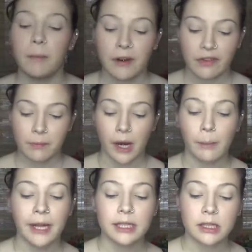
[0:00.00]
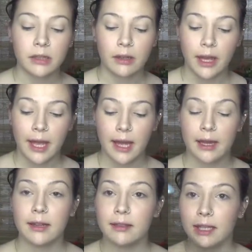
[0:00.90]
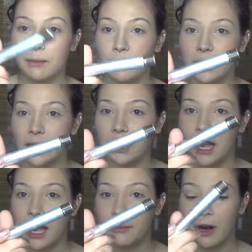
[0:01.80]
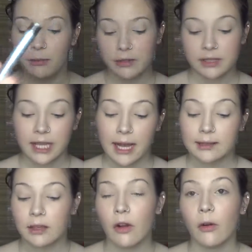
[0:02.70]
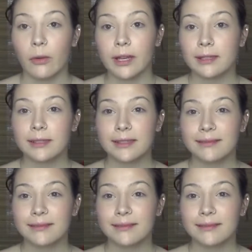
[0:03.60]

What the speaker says: Perfect Brow Pencil and the Blink Eyebrow Mousse as always.